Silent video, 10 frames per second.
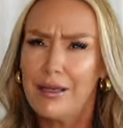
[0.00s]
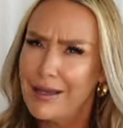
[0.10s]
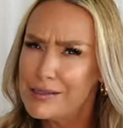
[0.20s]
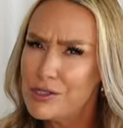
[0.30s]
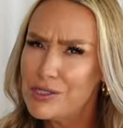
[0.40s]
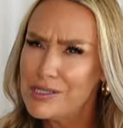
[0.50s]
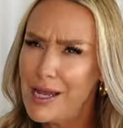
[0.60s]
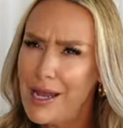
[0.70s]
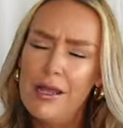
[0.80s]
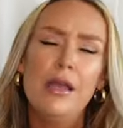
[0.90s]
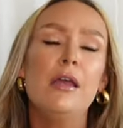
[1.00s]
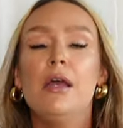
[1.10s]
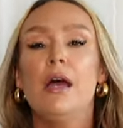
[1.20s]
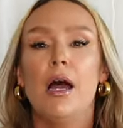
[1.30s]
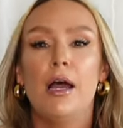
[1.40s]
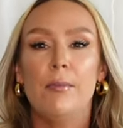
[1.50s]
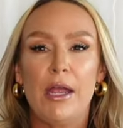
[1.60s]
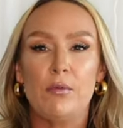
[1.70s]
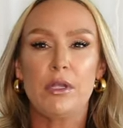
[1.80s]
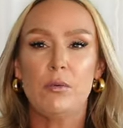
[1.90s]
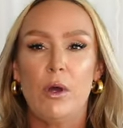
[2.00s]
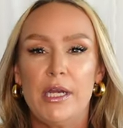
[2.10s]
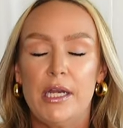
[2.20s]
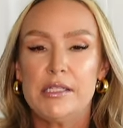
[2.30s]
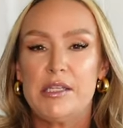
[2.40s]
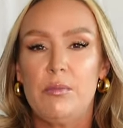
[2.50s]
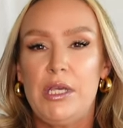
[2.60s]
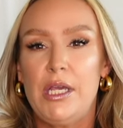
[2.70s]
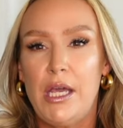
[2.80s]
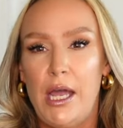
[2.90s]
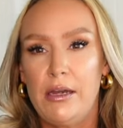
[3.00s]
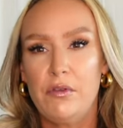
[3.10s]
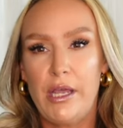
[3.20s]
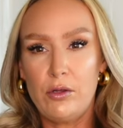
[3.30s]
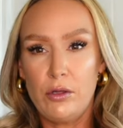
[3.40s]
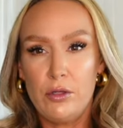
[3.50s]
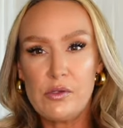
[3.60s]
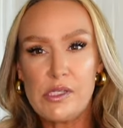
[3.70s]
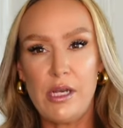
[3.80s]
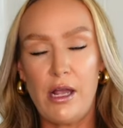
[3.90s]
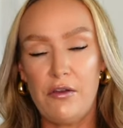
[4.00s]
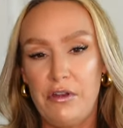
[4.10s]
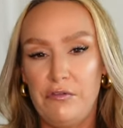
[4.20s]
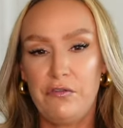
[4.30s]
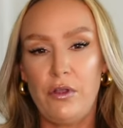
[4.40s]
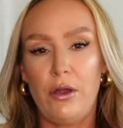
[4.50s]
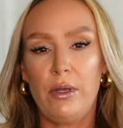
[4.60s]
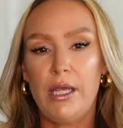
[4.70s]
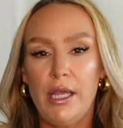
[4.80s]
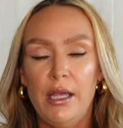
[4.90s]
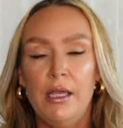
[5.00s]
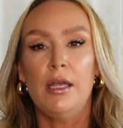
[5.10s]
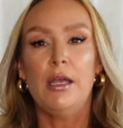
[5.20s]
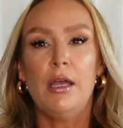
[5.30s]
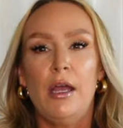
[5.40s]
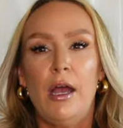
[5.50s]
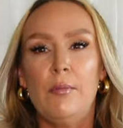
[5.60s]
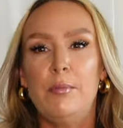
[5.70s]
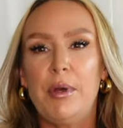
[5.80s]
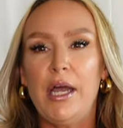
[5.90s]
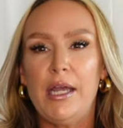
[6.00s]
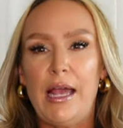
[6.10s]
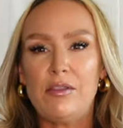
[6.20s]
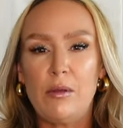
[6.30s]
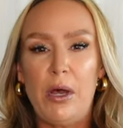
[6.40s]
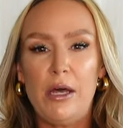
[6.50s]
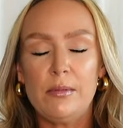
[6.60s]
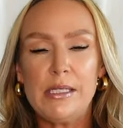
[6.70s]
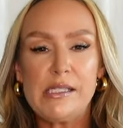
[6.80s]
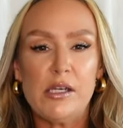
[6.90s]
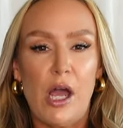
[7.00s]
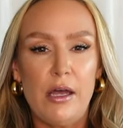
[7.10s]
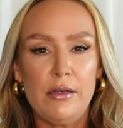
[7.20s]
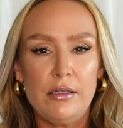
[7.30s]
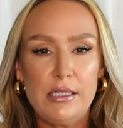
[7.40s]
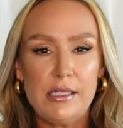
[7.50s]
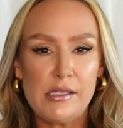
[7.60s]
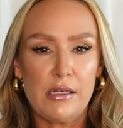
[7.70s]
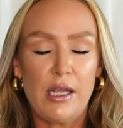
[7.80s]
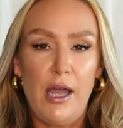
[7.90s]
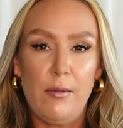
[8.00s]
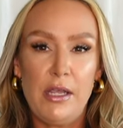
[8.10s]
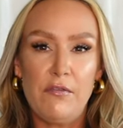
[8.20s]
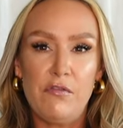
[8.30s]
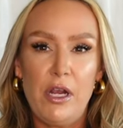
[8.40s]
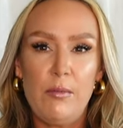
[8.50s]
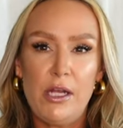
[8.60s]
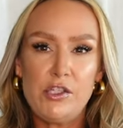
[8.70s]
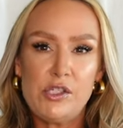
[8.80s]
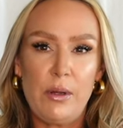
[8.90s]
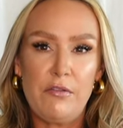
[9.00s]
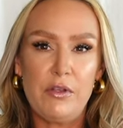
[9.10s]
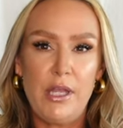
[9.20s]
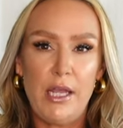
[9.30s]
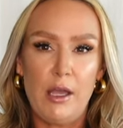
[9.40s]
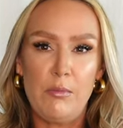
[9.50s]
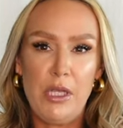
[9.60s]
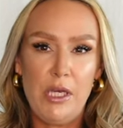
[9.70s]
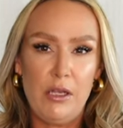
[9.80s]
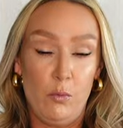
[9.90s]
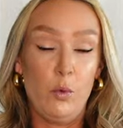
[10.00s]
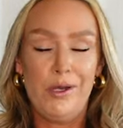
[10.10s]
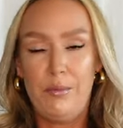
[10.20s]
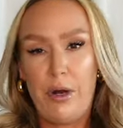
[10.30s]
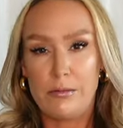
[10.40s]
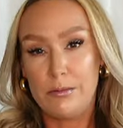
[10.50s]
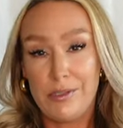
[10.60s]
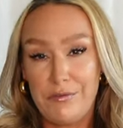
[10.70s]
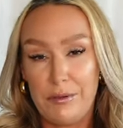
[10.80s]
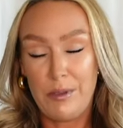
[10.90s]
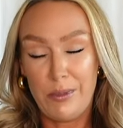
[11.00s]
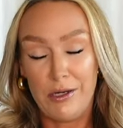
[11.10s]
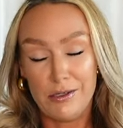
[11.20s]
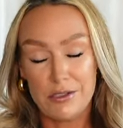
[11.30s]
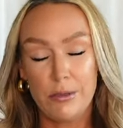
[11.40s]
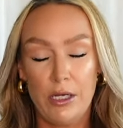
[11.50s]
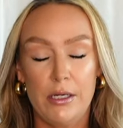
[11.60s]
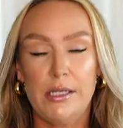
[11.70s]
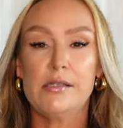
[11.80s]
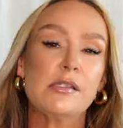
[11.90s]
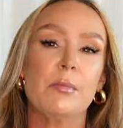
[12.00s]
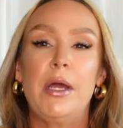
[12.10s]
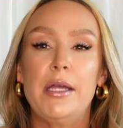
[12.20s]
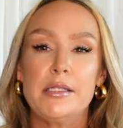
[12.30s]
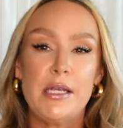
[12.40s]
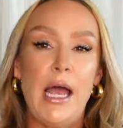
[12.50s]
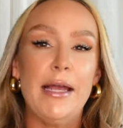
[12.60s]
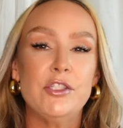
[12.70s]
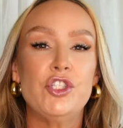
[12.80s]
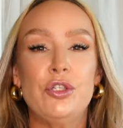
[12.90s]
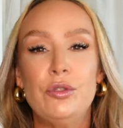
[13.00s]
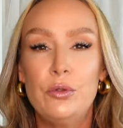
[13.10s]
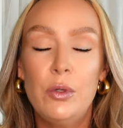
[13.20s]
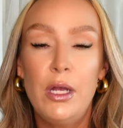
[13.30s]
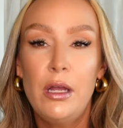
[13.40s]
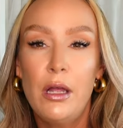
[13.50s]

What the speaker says: I guess I should say. I really wanted it to be kind of like loose enough and flowy, but at the bottom it's not, it doesn't come in very much, so I feel like a medium would probably fit me better, to be honest, but I do